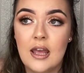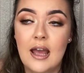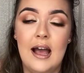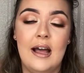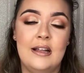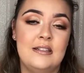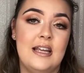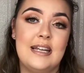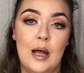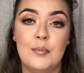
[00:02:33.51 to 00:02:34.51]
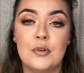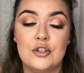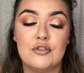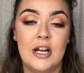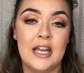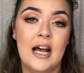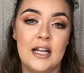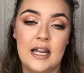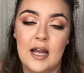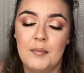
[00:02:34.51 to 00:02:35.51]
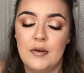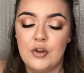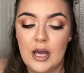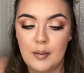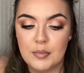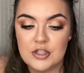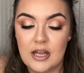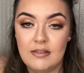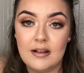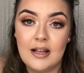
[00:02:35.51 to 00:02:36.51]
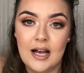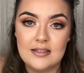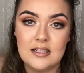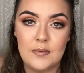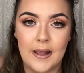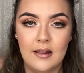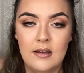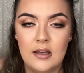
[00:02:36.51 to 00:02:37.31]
And it helped because Grania had a few helpers in the class as well.